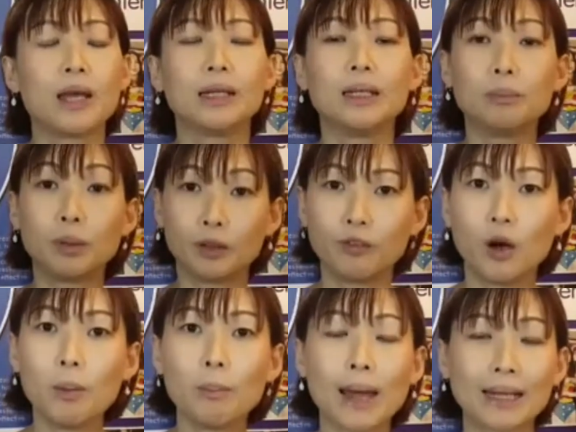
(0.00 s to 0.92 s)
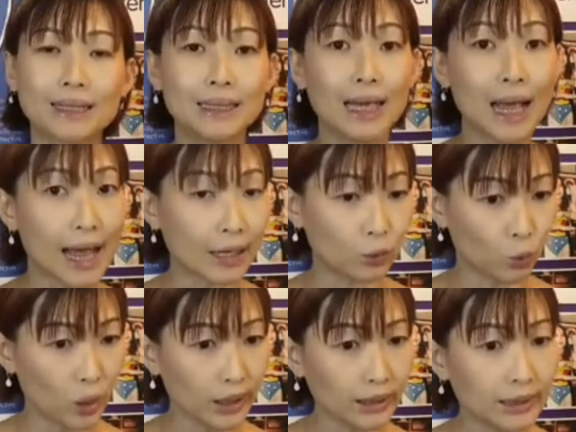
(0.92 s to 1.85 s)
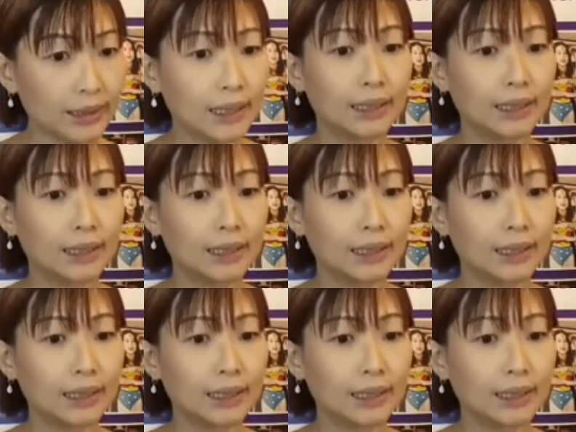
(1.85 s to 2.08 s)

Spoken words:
They perform better at work,